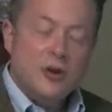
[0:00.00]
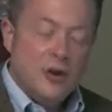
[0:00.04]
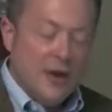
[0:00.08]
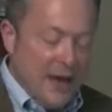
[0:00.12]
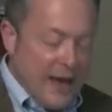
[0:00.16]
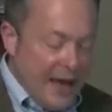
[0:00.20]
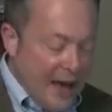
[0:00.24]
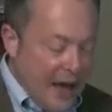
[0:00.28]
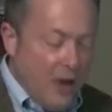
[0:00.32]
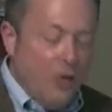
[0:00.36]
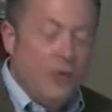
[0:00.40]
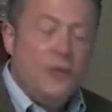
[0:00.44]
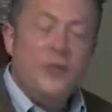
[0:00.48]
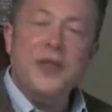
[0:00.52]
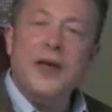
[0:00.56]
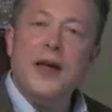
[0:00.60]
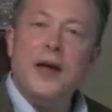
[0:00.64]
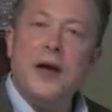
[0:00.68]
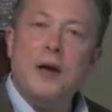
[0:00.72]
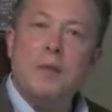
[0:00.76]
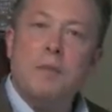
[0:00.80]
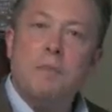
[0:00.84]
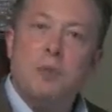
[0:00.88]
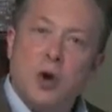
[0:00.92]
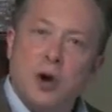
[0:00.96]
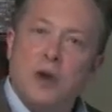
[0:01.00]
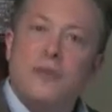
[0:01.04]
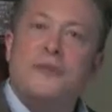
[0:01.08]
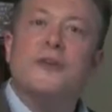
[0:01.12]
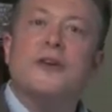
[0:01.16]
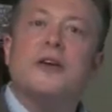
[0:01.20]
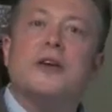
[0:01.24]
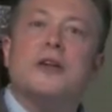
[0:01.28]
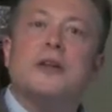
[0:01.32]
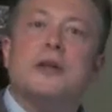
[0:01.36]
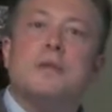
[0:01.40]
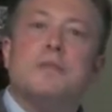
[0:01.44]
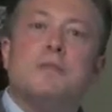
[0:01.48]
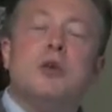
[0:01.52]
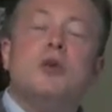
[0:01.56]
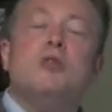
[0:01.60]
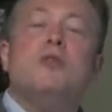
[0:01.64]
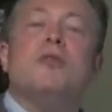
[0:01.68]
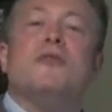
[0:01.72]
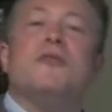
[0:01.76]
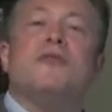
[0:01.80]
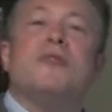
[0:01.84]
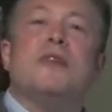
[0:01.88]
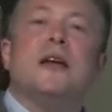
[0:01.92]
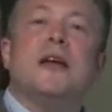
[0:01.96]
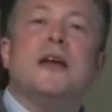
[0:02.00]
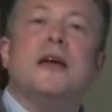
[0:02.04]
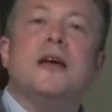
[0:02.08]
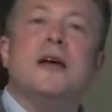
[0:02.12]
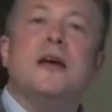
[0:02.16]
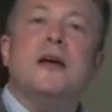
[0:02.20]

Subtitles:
held there perfectly, beautifully.